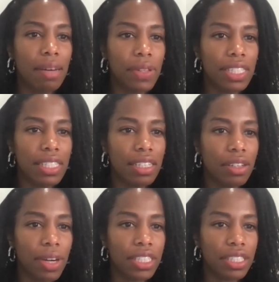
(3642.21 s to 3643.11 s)
So this is a
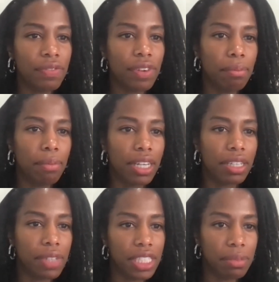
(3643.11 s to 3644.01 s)
question from Mark
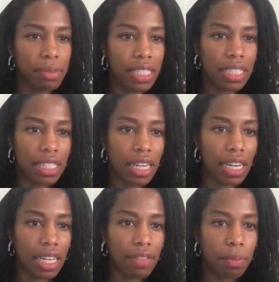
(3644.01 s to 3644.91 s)
Richmond.
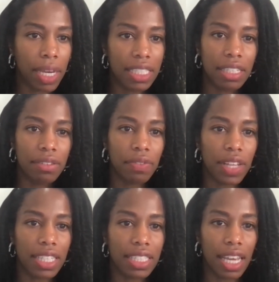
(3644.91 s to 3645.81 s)
If a painting
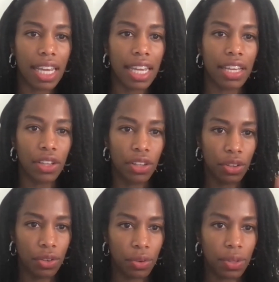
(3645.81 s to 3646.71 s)
reflects a
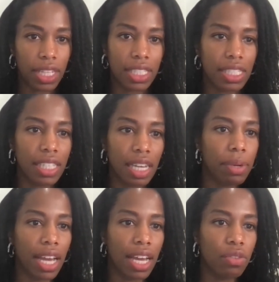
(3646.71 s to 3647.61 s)
you that's a step
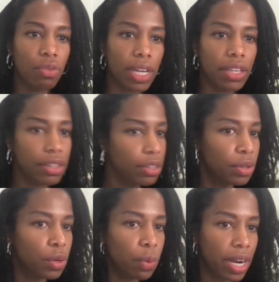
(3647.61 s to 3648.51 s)
ahead of what you're
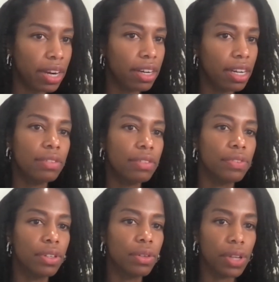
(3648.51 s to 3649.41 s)
aware of
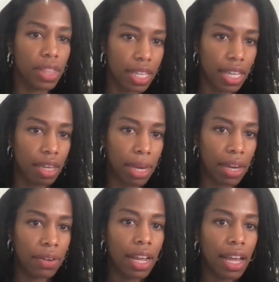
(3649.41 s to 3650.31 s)
or thinking
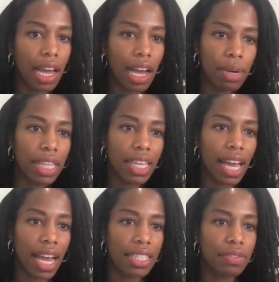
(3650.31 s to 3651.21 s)
about, how might the
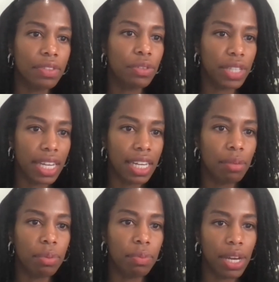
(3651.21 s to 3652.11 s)
act of creating
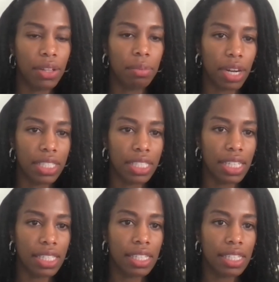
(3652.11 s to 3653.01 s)
propel the
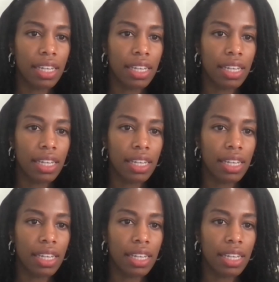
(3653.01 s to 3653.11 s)
process?